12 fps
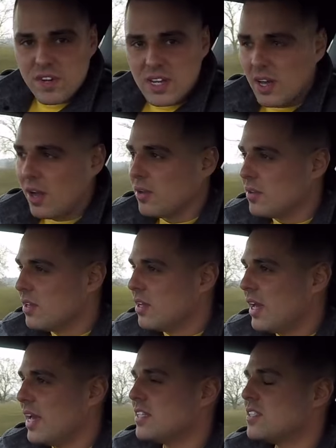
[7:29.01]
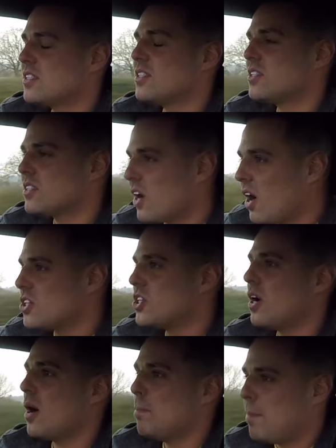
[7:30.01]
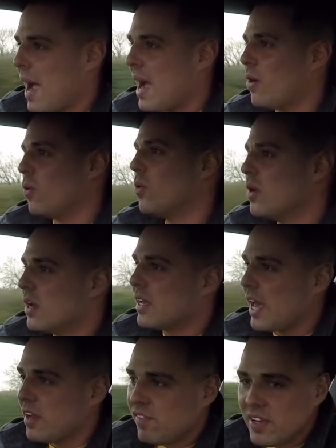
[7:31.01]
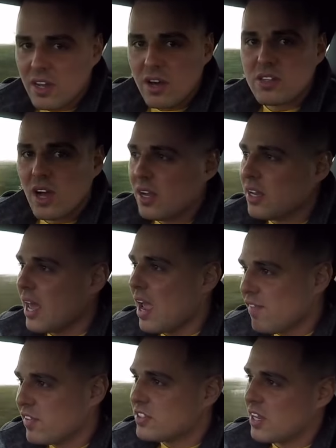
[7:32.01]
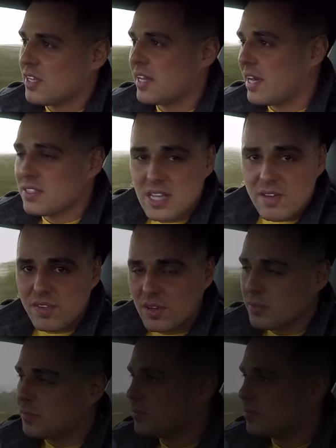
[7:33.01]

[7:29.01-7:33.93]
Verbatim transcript: video. It's such a battle getting a video done every Sunday at 7.